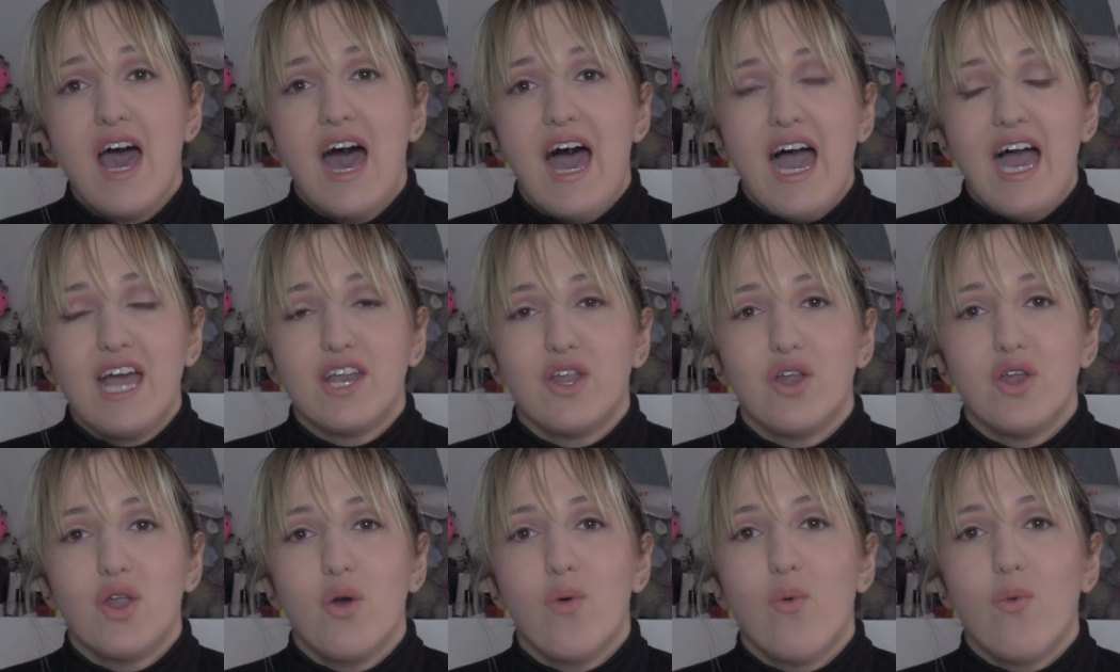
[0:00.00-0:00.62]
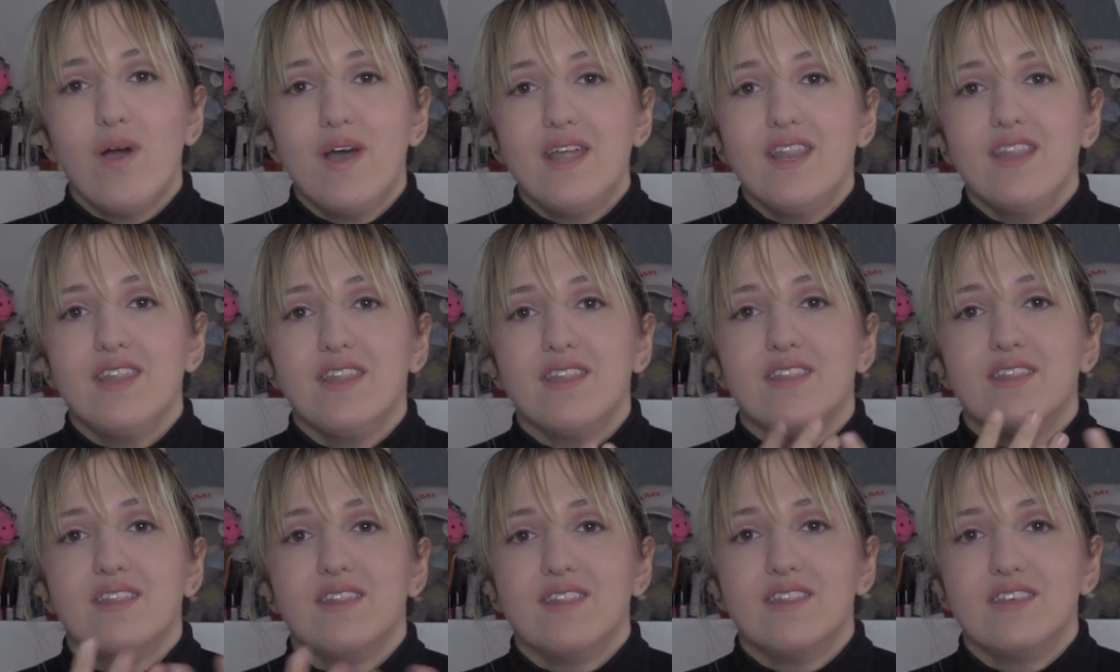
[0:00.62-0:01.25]
I don't know when
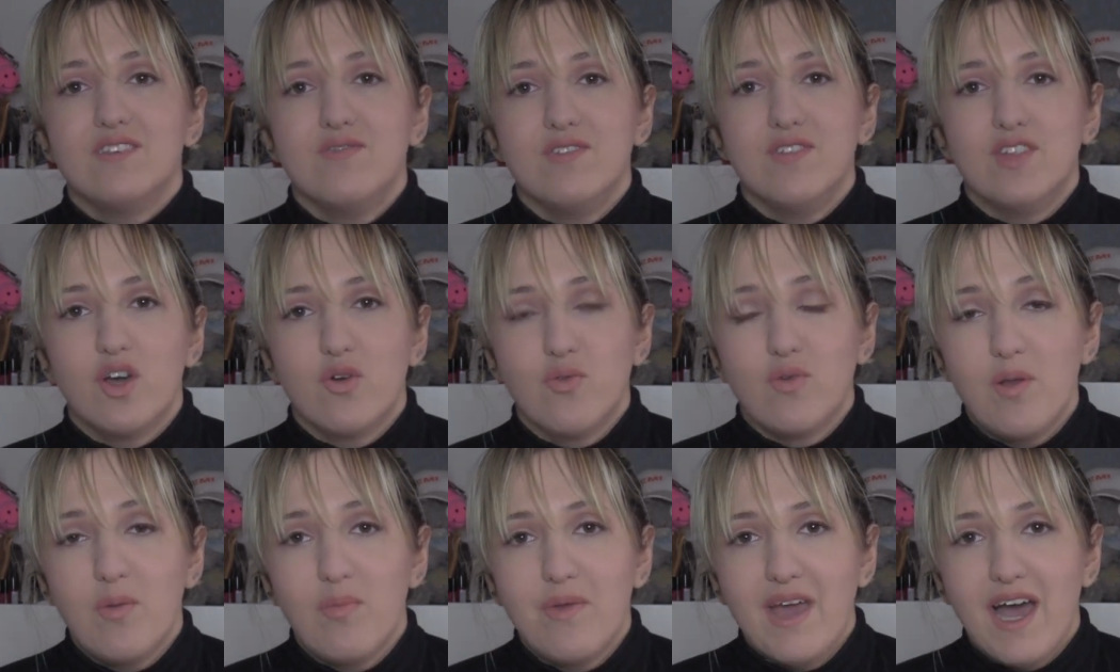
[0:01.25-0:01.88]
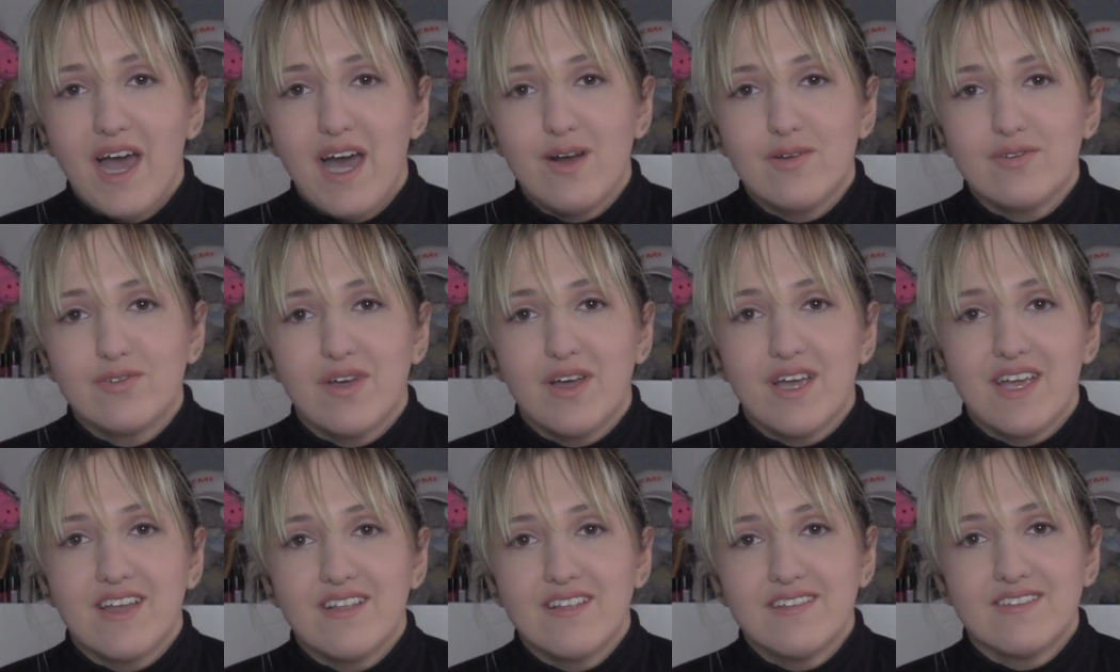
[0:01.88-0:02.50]
this video will be out.
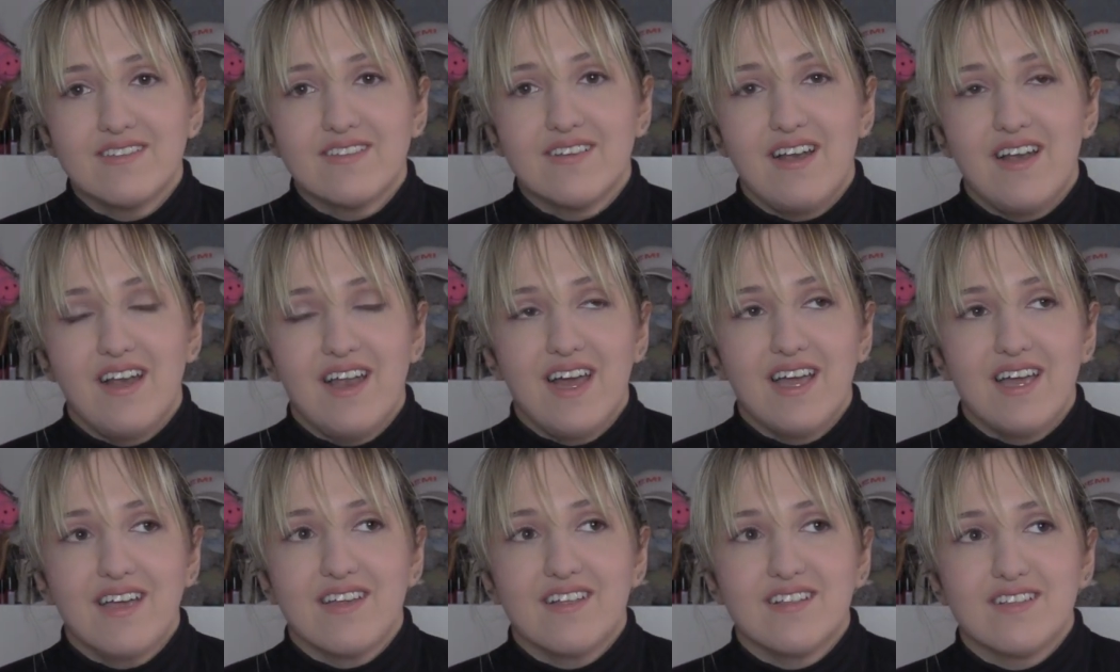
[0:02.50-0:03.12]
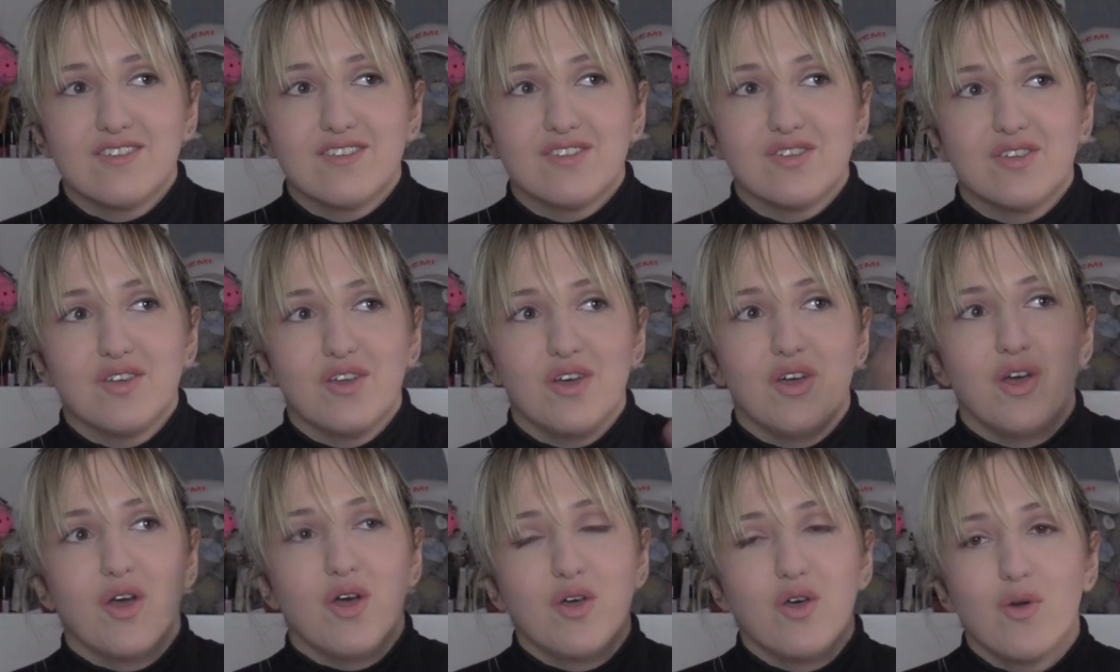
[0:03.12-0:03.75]
I can tell like it's
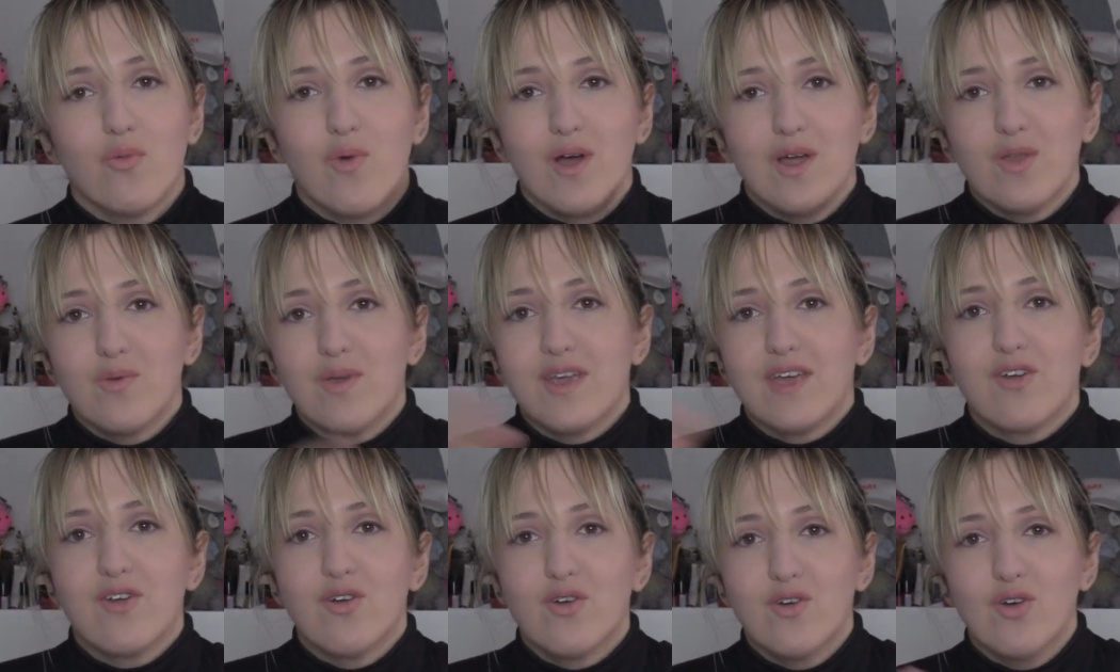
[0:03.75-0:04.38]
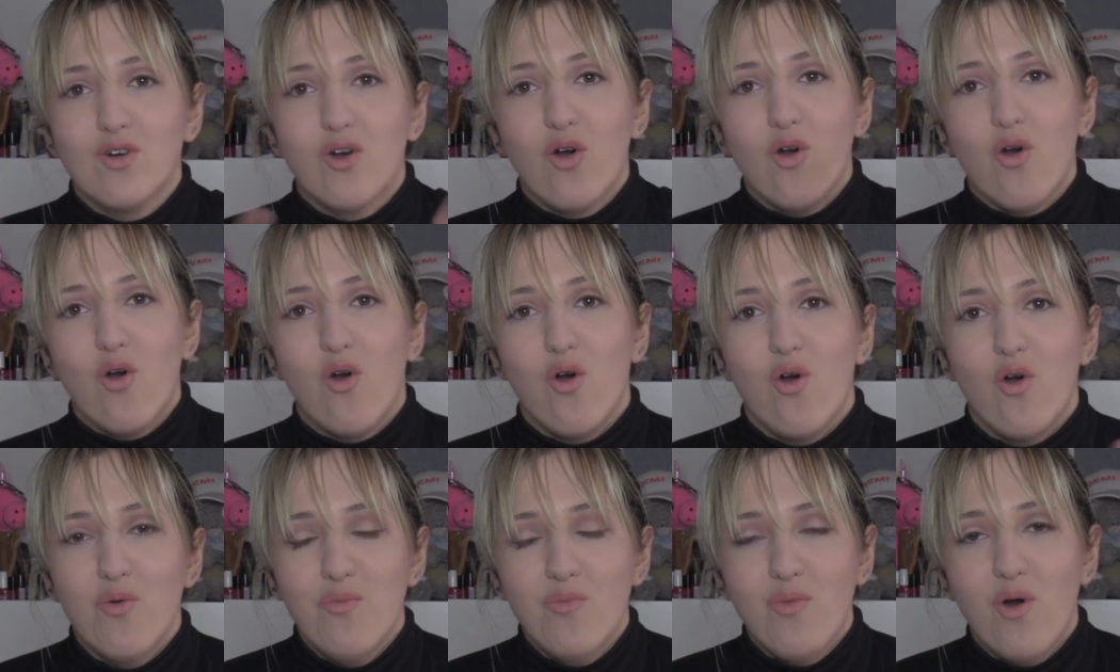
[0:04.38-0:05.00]
1 week ago
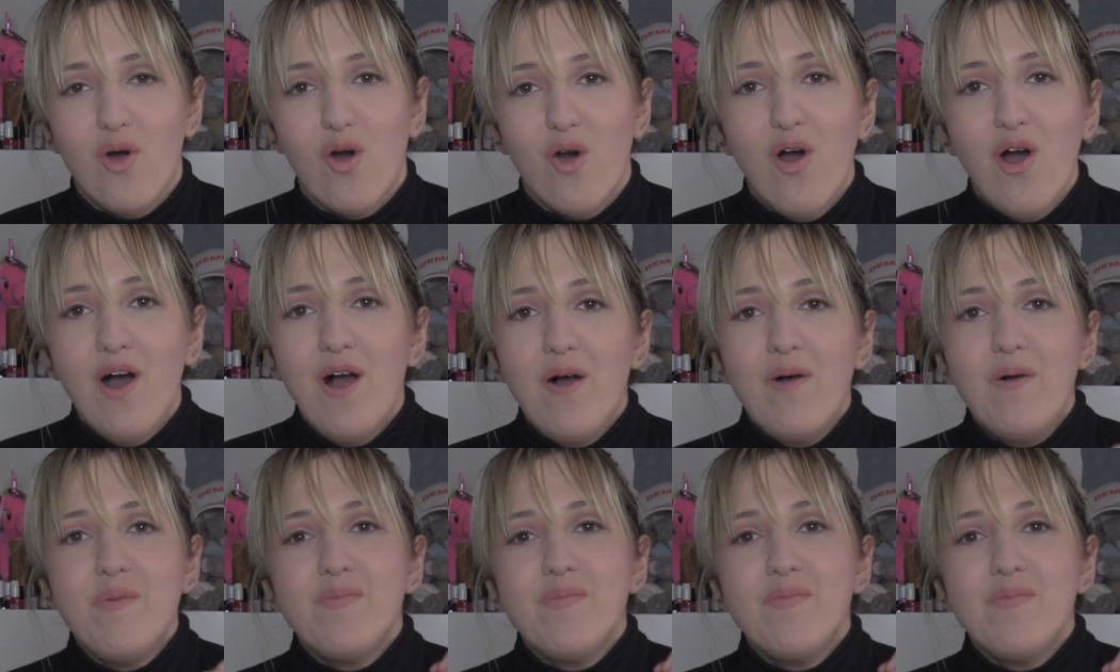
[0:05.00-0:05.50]
or more.